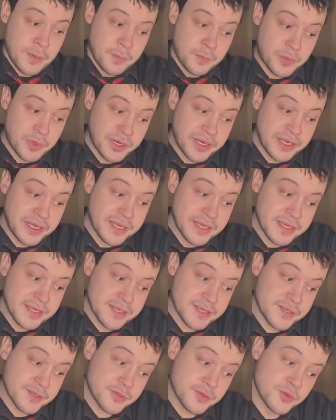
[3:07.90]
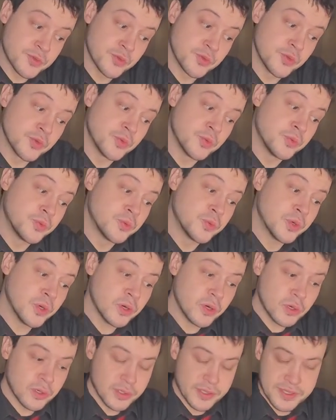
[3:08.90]
bring us
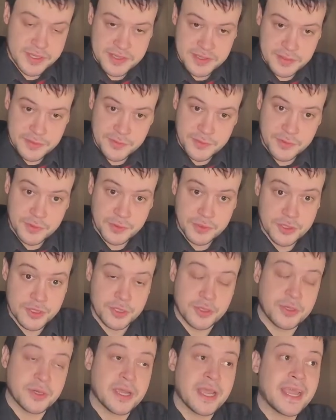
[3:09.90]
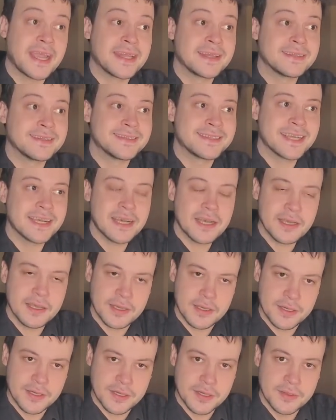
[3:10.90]
towards the future and
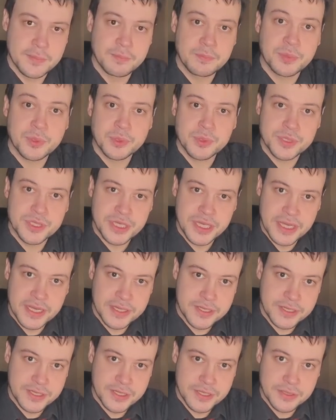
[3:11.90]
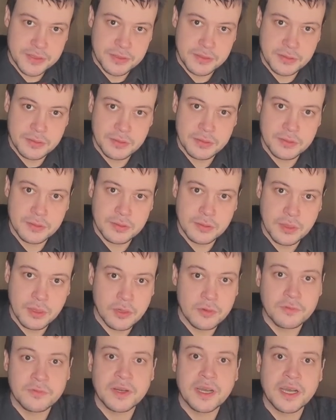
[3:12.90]
dark projection
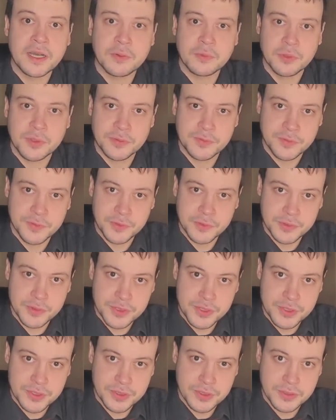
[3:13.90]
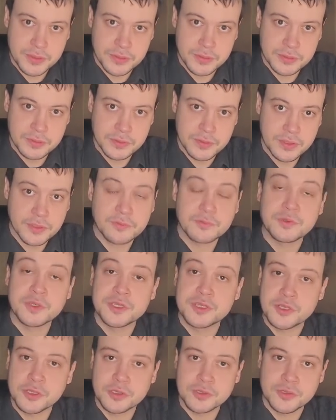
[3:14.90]
of our future if we
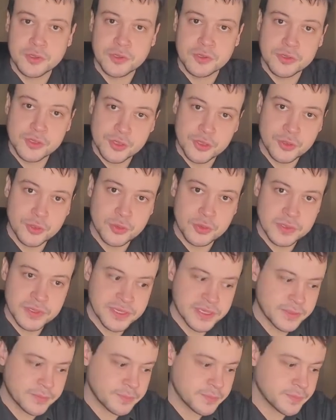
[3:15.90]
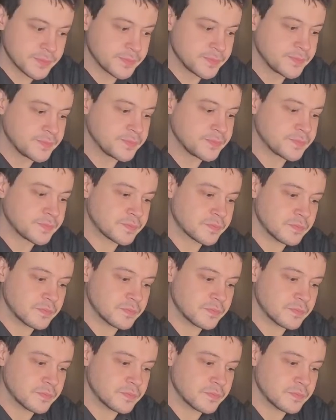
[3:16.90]
don't control them.